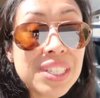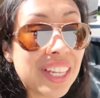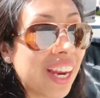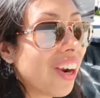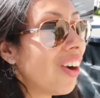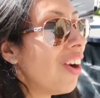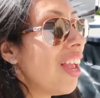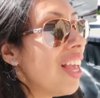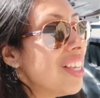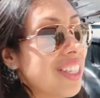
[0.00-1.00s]
was there.
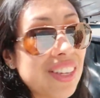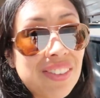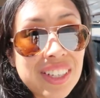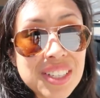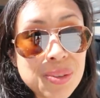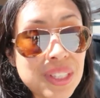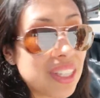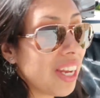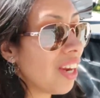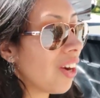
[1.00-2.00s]
Steve Liz was
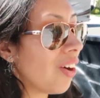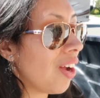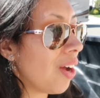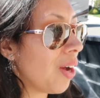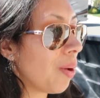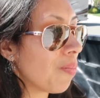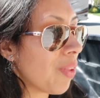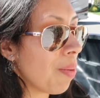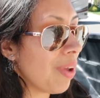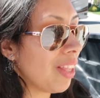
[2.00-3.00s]
there. Um,
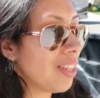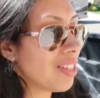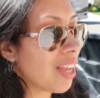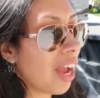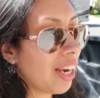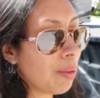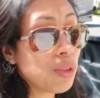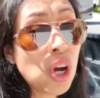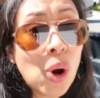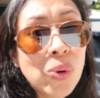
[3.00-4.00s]
I met this guy
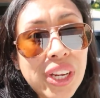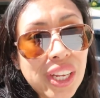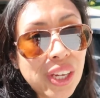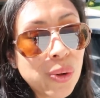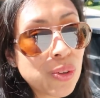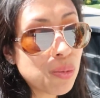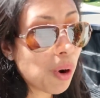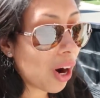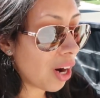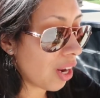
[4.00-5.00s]
named Tony who's
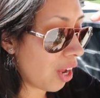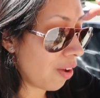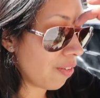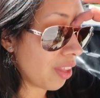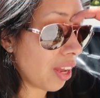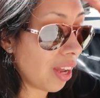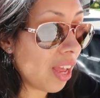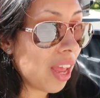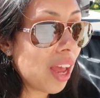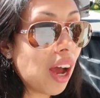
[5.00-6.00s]
part of the
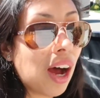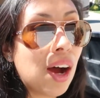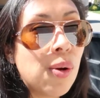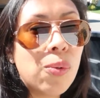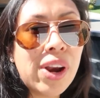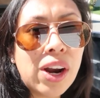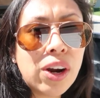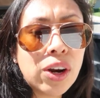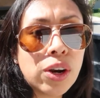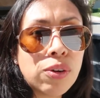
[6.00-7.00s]
uh,
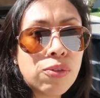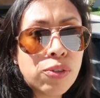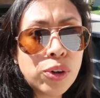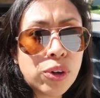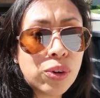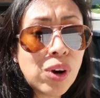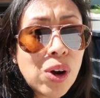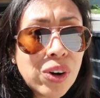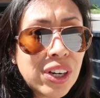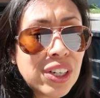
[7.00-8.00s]
Rare Fruit
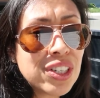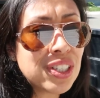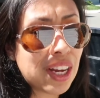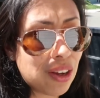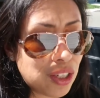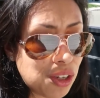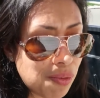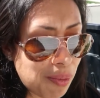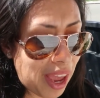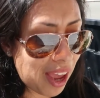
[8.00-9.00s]
Growers. I also
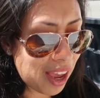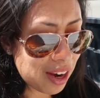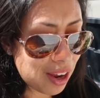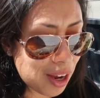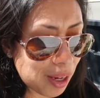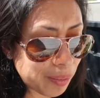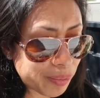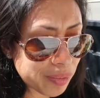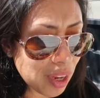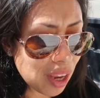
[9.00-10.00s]
met,
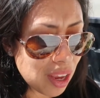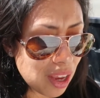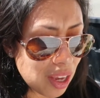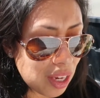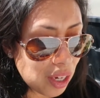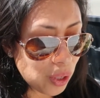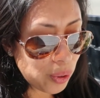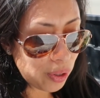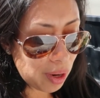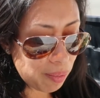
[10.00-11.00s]
um,
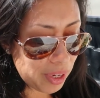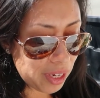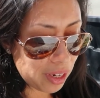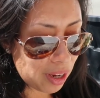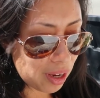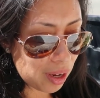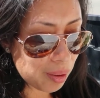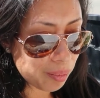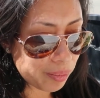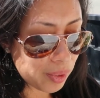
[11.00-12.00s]
who did I meet?
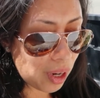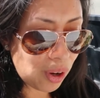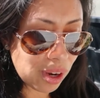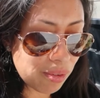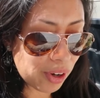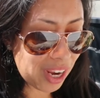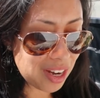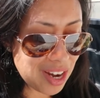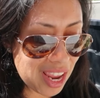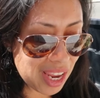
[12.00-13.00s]
Um, oh, I forget
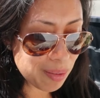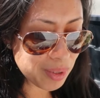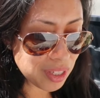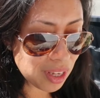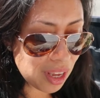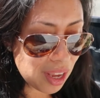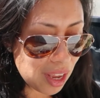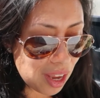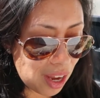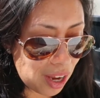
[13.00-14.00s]
names
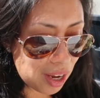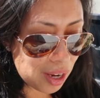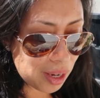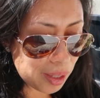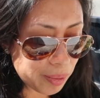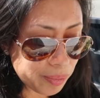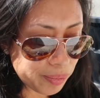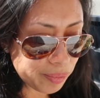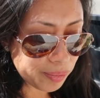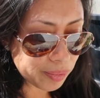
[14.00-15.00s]

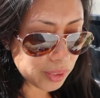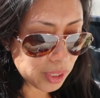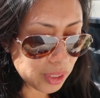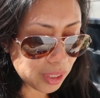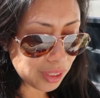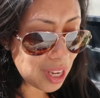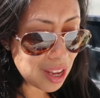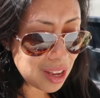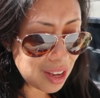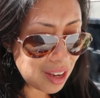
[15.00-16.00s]
um dun dun
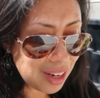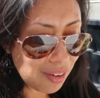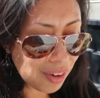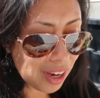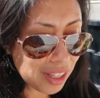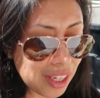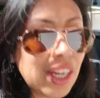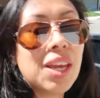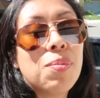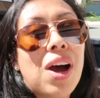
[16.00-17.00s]
dun i forgot the
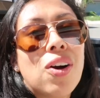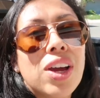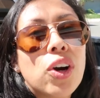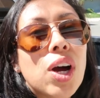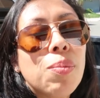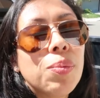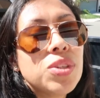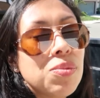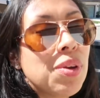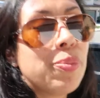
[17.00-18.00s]
name I'll, it'll come up
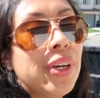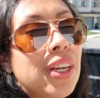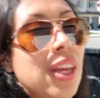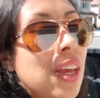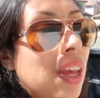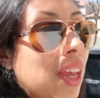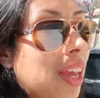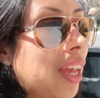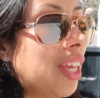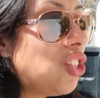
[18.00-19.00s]
to me but
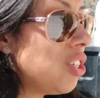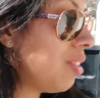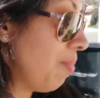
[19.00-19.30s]
it's just